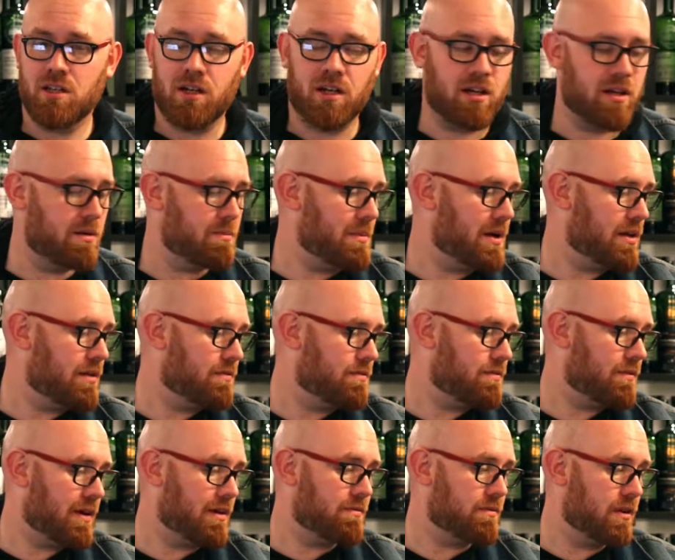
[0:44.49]

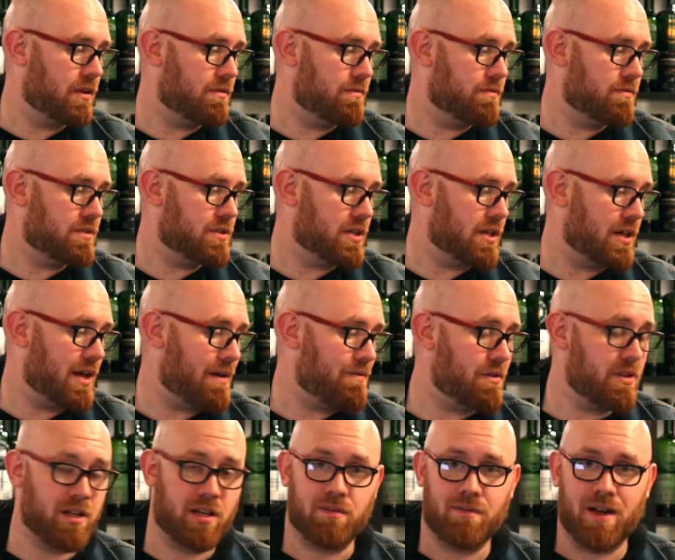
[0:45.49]
I've loved
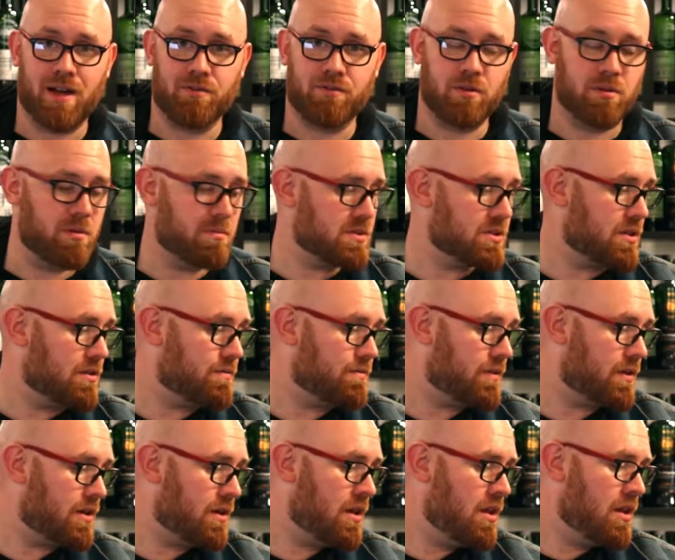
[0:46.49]
everything I've had from them so
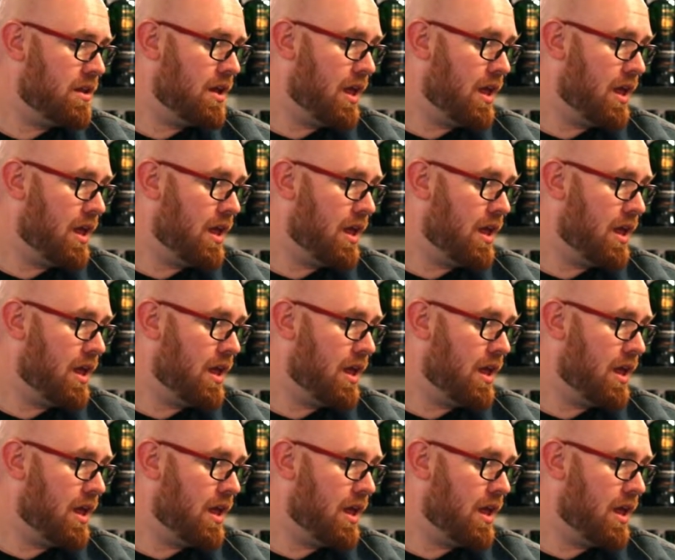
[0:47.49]
far,